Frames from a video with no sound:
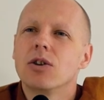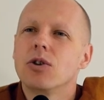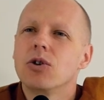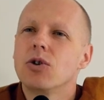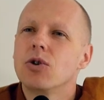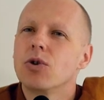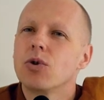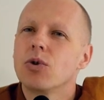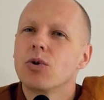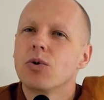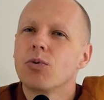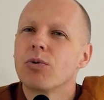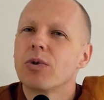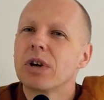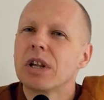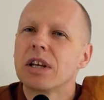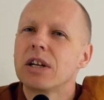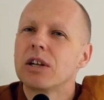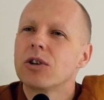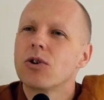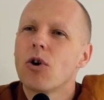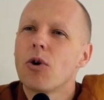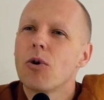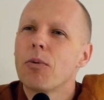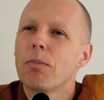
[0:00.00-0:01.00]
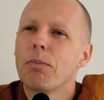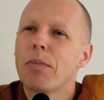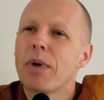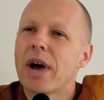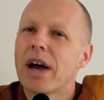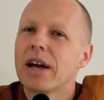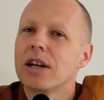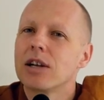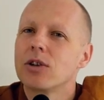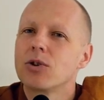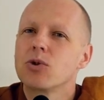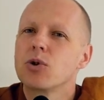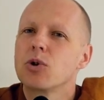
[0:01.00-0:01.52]
you really don't
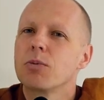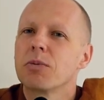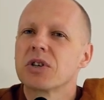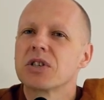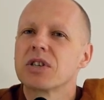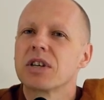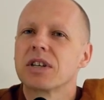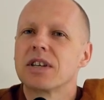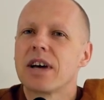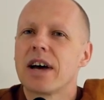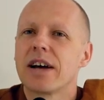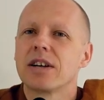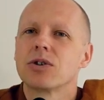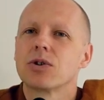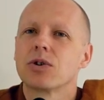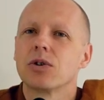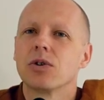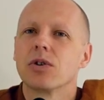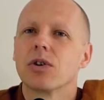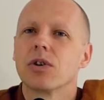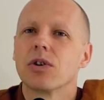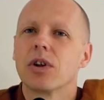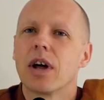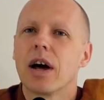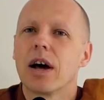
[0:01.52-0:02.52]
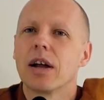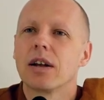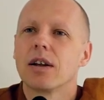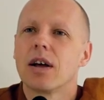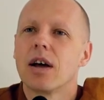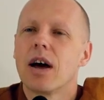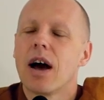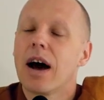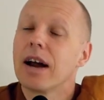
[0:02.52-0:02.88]
pay too much attention to that.